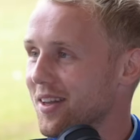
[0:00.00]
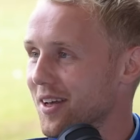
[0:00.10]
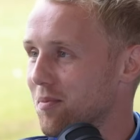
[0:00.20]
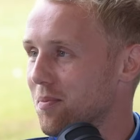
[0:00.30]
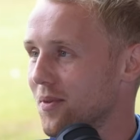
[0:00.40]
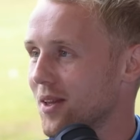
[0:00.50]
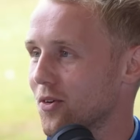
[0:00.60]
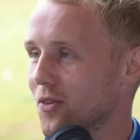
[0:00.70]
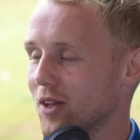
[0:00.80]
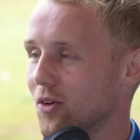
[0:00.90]
That, you
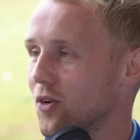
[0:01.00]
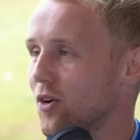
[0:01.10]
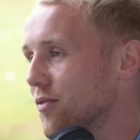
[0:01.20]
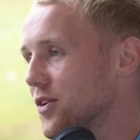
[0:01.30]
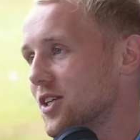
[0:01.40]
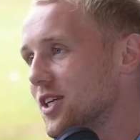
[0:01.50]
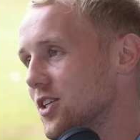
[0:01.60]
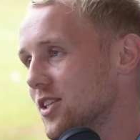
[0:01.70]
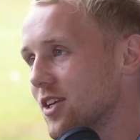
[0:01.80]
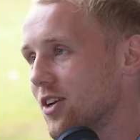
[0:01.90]
know, the little
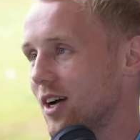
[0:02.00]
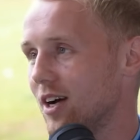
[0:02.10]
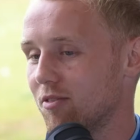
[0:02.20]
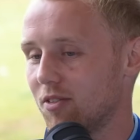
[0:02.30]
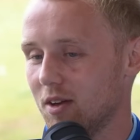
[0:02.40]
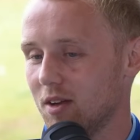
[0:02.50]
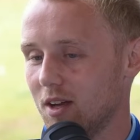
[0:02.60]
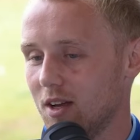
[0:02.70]
conversations that you have that